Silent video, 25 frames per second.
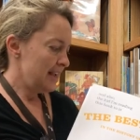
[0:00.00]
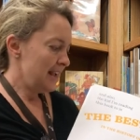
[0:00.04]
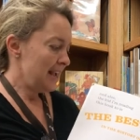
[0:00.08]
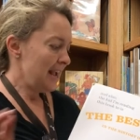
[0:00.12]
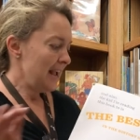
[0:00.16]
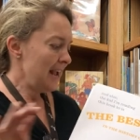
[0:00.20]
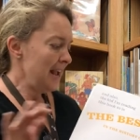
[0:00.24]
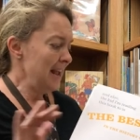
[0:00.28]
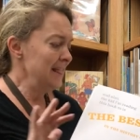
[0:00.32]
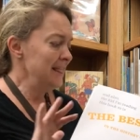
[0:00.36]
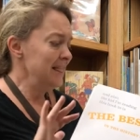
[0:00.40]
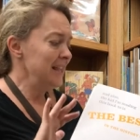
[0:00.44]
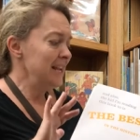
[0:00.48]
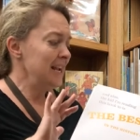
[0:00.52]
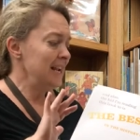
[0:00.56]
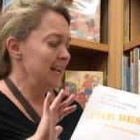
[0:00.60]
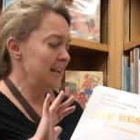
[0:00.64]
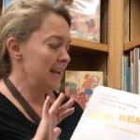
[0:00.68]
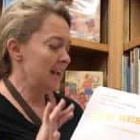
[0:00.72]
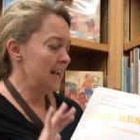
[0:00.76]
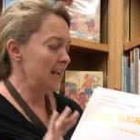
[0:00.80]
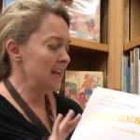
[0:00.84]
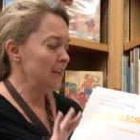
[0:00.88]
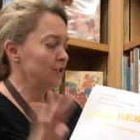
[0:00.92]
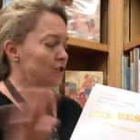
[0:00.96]
in the
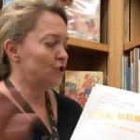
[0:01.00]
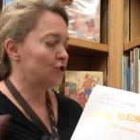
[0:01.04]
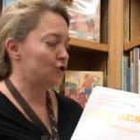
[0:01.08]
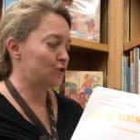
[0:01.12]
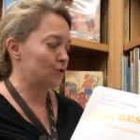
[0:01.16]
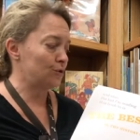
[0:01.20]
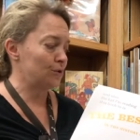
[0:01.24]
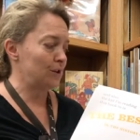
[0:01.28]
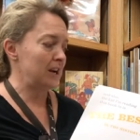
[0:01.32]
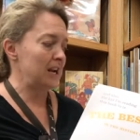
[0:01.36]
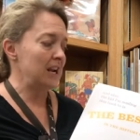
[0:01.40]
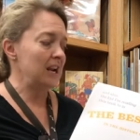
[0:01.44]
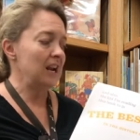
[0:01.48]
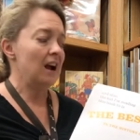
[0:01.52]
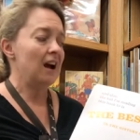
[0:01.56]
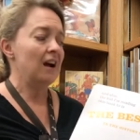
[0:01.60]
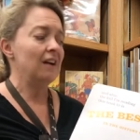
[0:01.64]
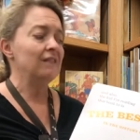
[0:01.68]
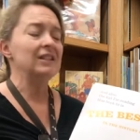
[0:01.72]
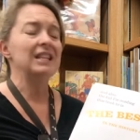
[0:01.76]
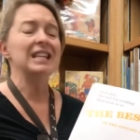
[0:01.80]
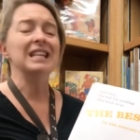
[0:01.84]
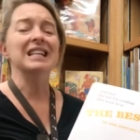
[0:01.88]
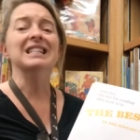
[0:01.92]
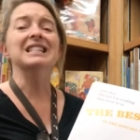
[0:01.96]
history
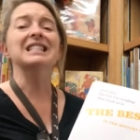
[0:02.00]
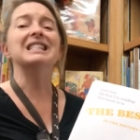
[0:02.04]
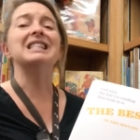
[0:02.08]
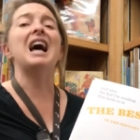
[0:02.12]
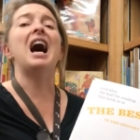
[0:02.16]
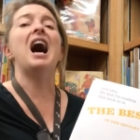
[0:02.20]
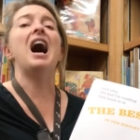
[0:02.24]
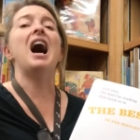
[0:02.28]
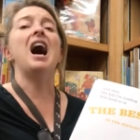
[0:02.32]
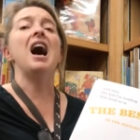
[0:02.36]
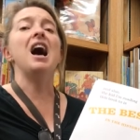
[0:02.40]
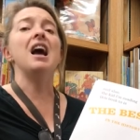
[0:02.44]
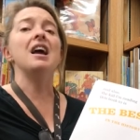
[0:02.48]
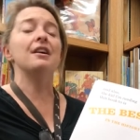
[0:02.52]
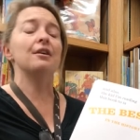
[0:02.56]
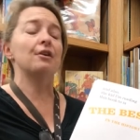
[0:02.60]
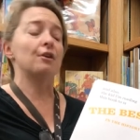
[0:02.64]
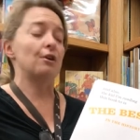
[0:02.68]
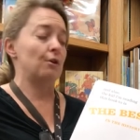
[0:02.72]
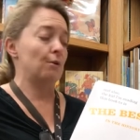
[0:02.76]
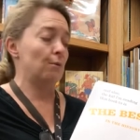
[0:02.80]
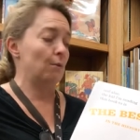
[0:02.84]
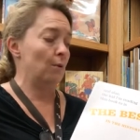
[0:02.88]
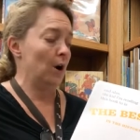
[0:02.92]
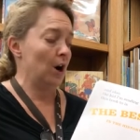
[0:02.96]
of the
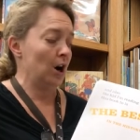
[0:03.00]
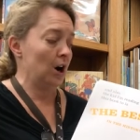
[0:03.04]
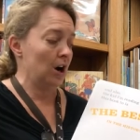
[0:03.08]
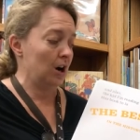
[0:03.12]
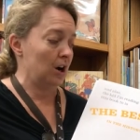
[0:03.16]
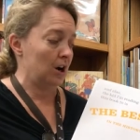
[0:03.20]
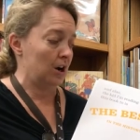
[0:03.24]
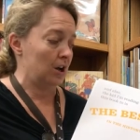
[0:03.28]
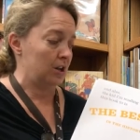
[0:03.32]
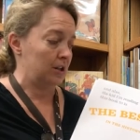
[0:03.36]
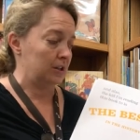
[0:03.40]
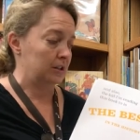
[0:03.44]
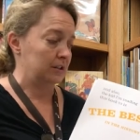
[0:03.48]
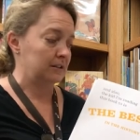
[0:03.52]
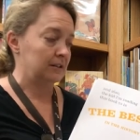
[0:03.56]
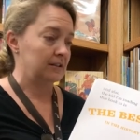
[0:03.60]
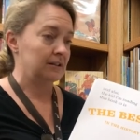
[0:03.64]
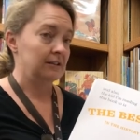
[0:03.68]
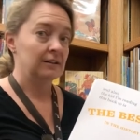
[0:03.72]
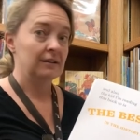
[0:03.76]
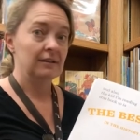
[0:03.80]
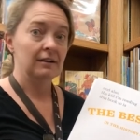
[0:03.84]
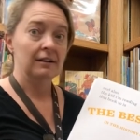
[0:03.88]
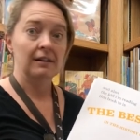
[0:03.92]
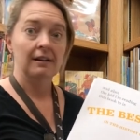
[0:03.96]
entire world.
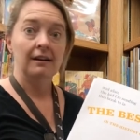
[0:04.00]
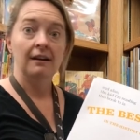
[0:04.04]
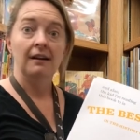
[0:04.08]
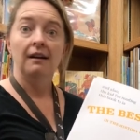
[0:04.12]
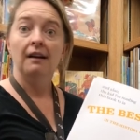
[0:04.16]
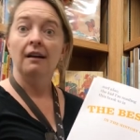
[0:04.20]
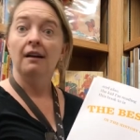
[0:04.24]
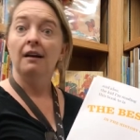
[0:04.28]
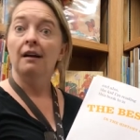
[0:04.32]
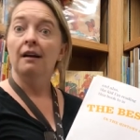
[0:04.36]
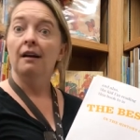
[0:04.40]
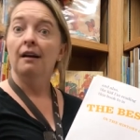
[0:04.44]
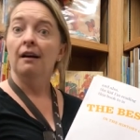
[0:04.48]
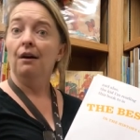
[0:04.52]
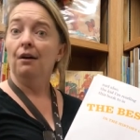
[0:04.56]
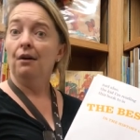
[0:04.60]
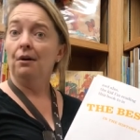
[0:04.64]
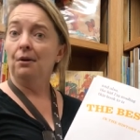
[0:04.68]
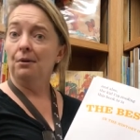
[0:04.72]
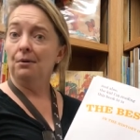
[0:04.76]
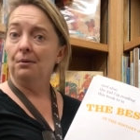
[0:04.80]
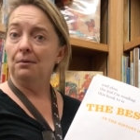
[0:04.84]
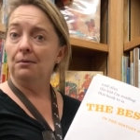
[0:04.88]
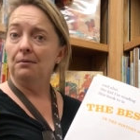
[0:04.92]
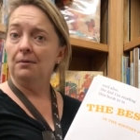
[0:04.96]

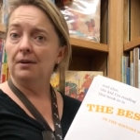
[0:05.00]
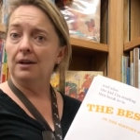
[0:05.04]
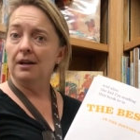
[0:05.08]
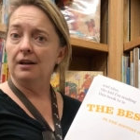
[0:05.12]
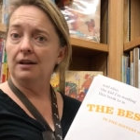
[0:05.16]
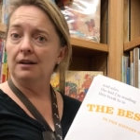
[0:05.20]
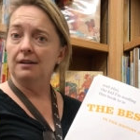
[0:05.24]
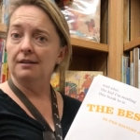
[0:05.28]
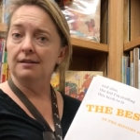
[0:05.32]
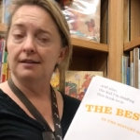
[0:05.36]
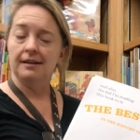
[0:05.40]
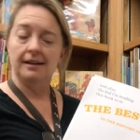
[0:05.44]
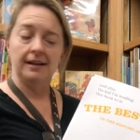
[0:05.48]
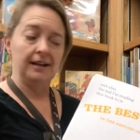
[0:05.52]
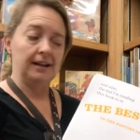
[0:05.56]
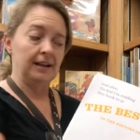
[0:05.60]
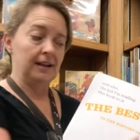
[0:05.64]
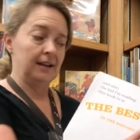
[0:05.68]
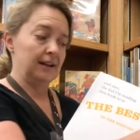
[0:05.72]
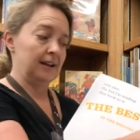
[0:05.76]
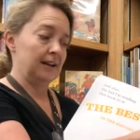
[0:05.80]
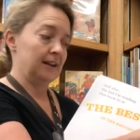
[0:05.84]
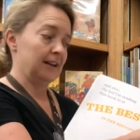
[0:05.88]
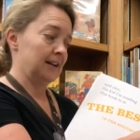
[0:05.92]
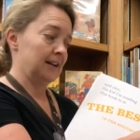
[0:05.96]
Oh, really?